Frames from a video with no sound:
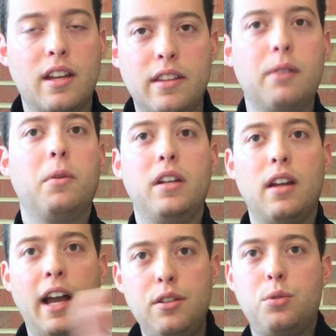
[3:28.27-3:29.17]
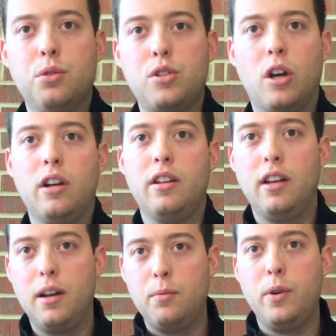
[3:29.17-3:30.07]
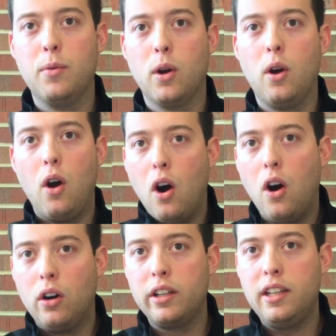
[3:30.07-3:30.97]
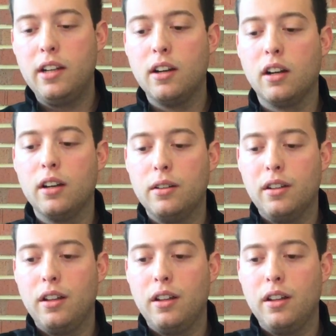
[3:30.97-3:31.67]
And then when high school started and we were all here,